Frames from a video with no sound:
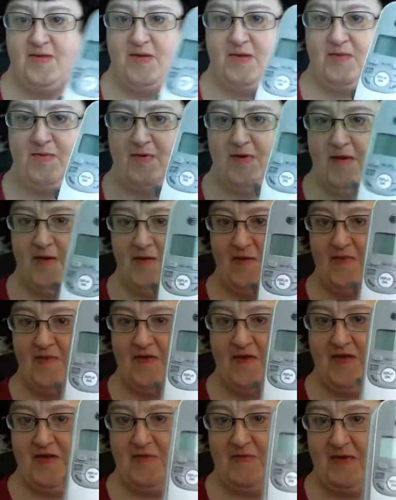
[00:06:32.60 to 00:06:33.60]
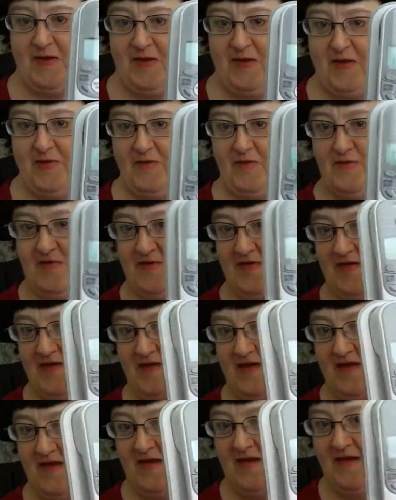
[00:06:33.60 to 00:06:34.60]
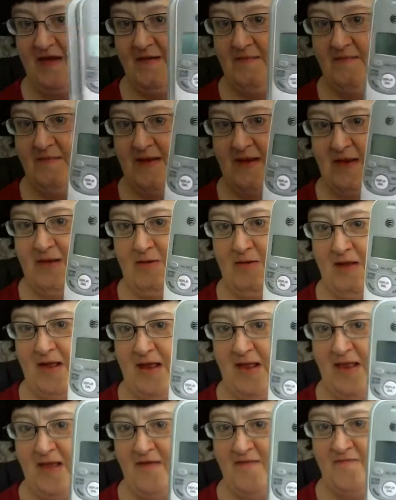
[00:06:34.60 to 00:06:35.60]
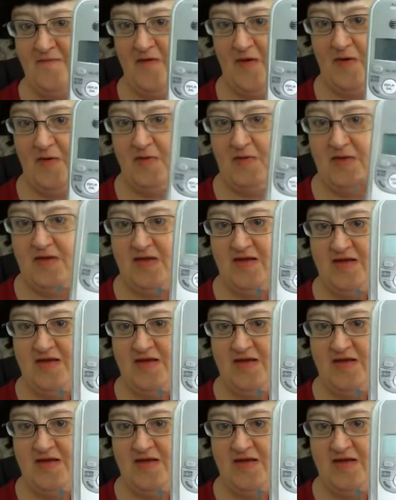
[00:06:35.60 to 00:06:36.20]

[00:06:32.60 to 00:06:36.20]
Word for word: there we go. That's my new, my new landline phone.